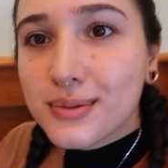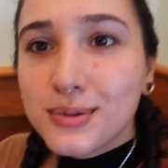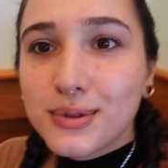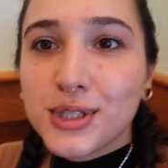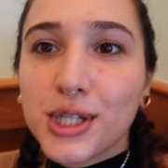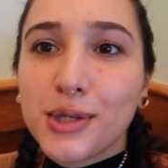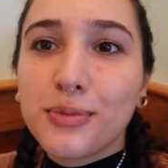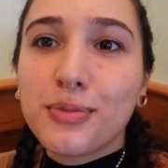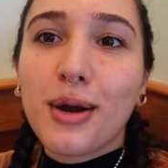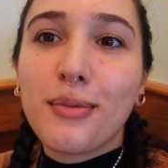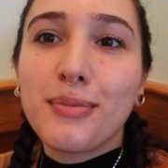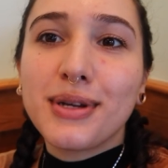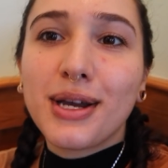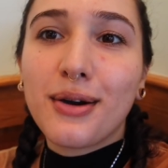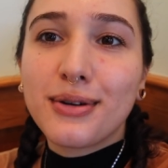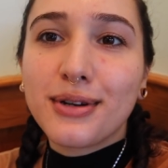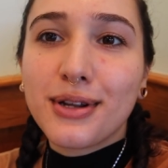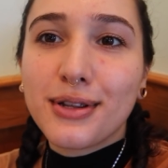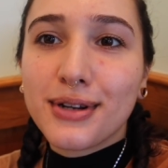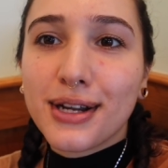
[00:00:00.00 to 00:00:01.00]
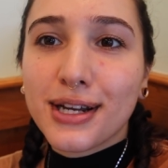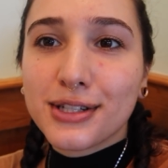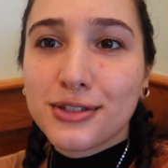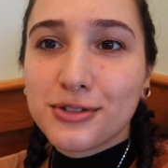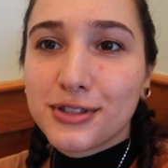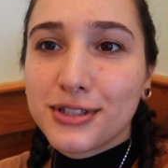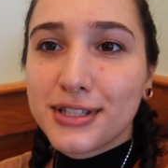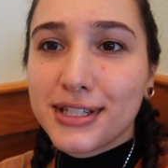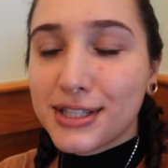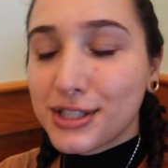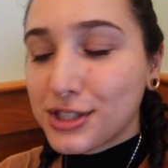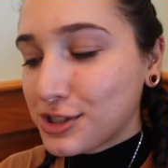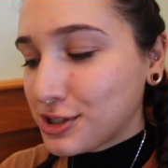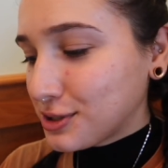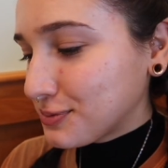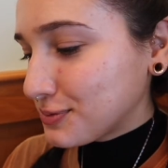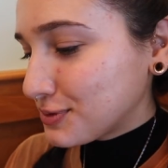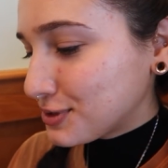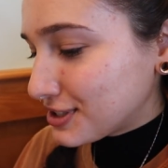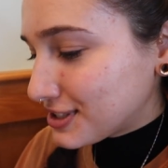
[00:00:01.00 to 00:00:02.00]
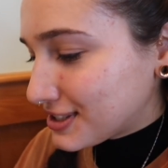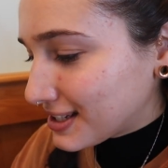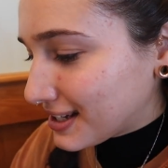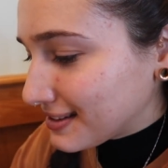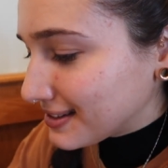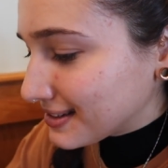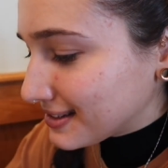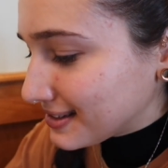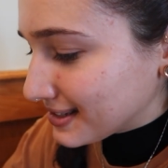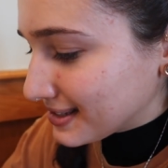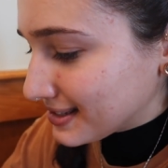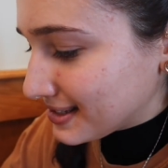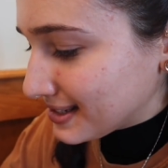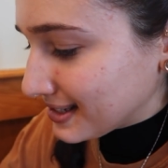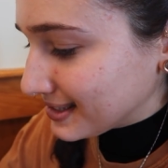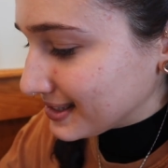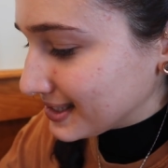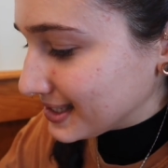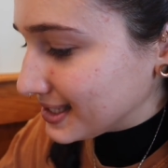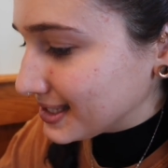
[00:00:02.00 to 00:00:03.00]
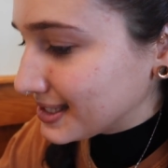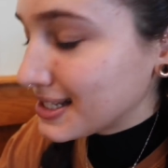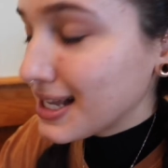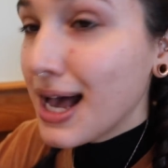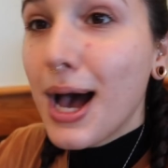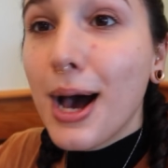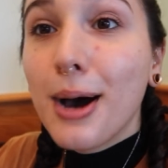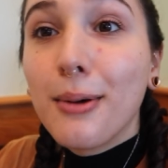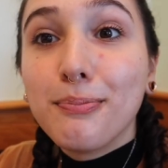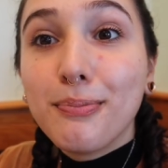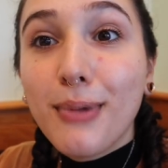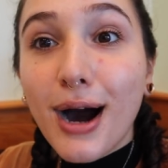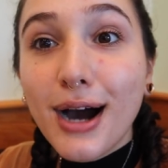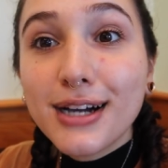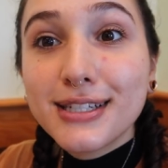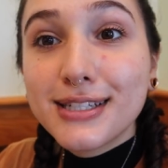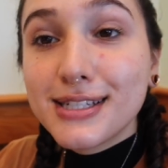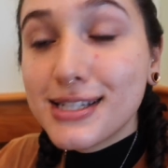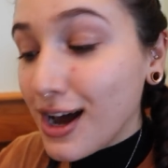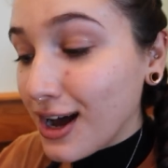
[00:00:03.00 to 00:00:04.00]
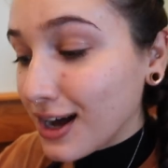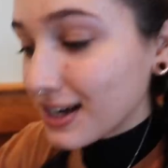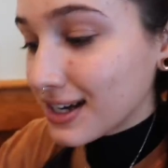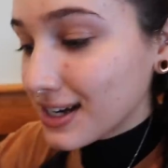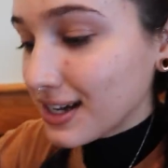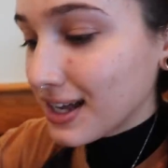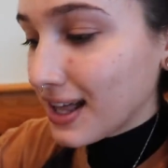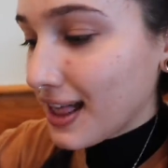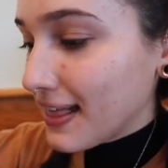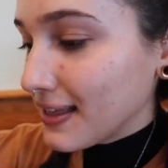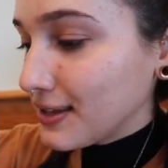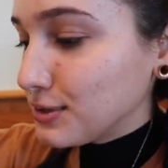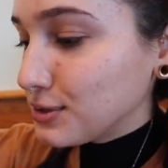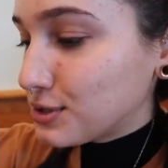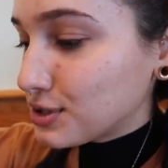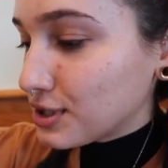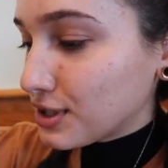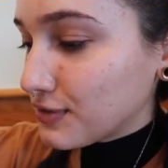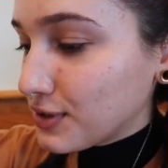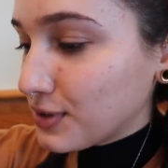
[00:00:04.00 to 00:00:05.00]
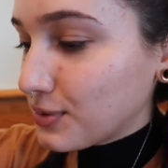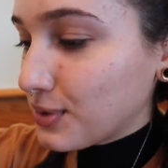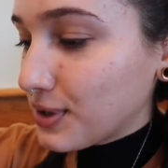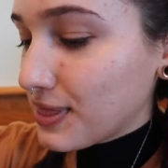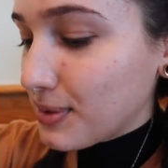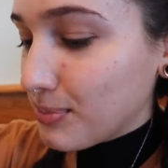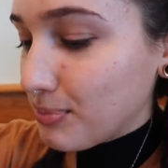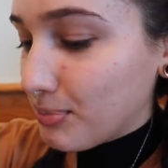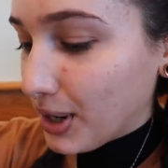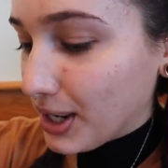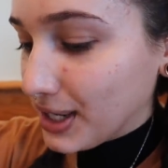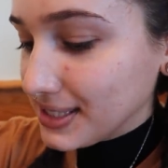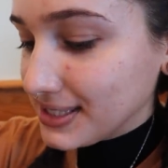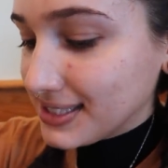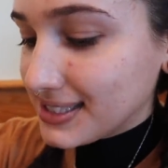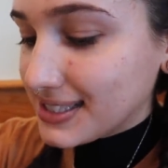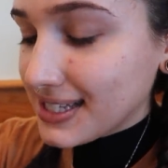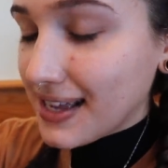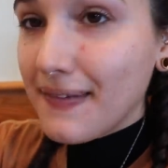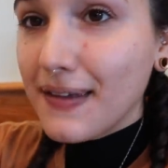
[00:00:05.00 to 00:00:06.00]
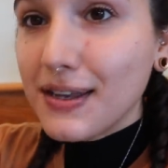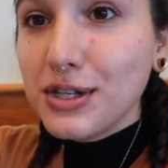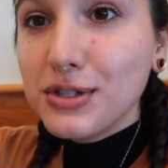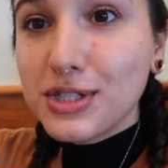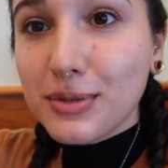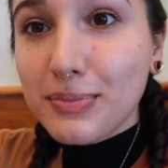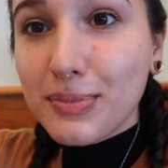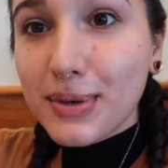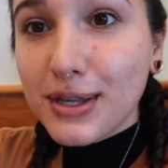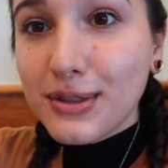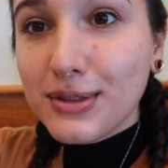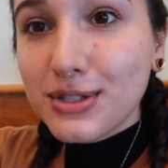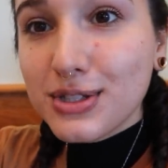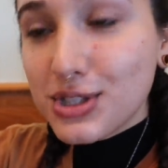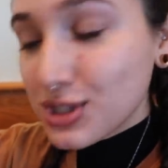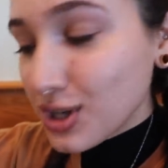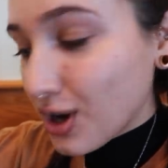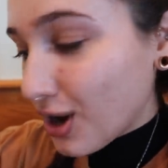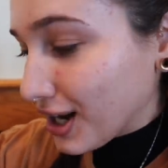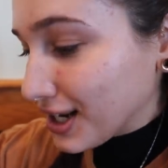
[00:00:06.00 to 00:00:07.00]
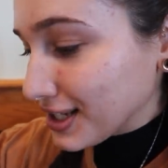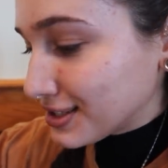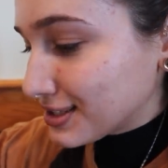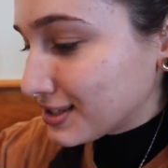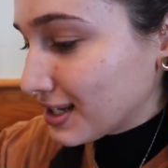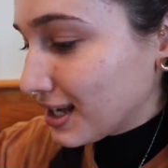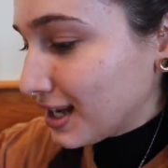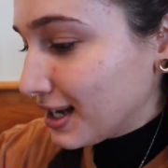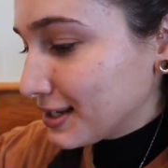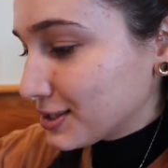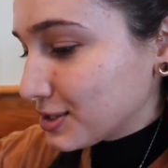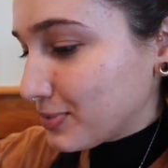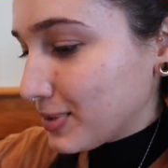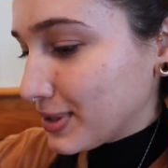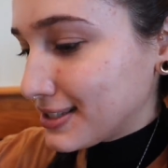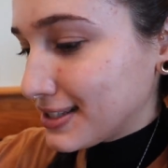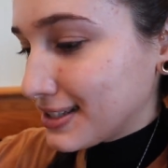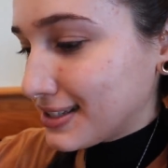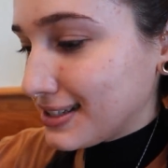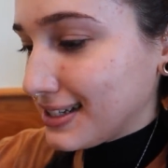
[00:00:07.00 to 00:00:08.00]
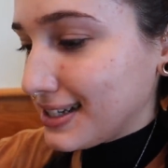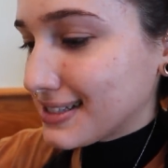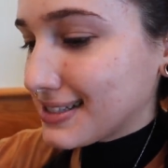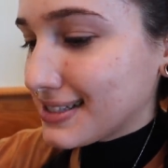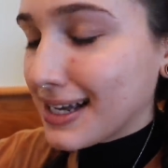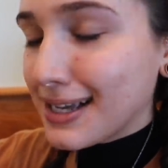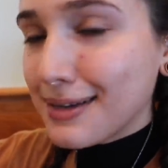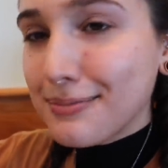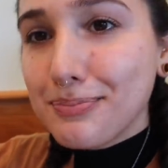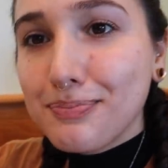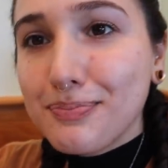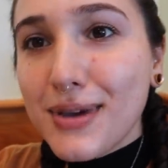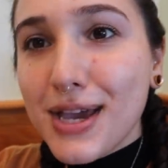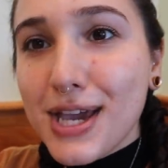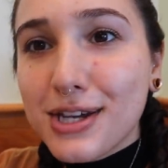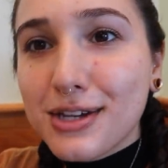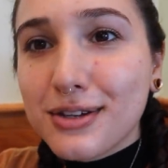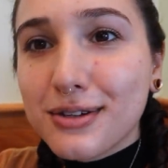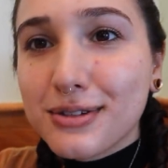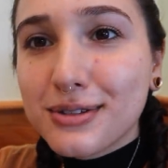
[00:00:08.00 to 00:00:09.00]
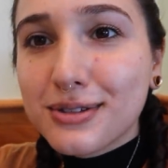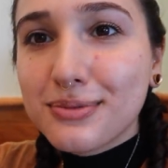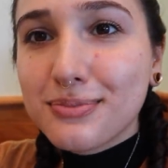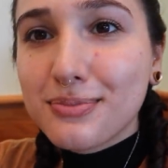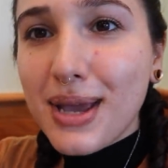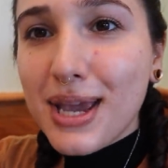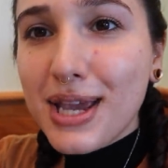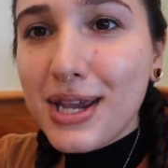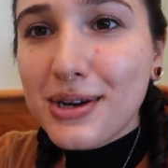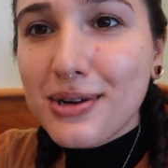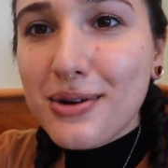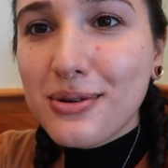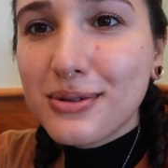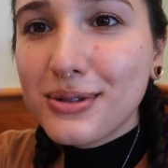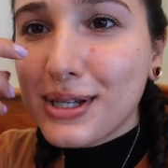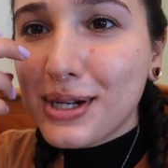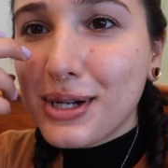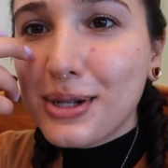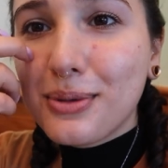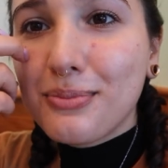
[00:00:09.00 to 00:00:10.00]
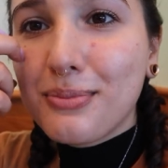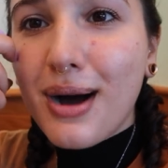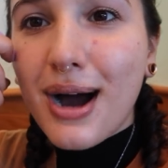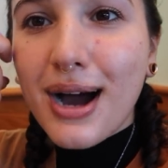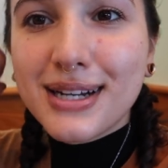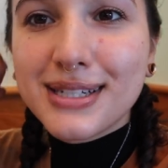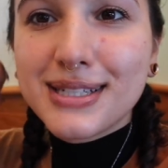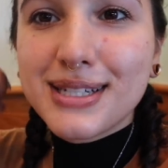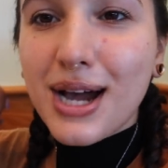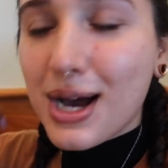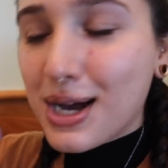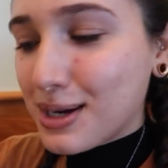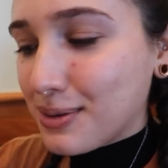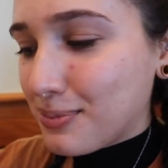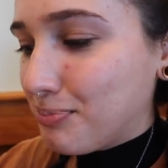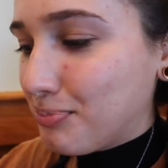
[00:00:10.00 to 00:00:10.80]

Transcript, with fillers: She brought me out another extra dish. She said that this is mock duck. You serve it with buns and then you dip it in the sauce. So basically it's like make your make your own little mock duck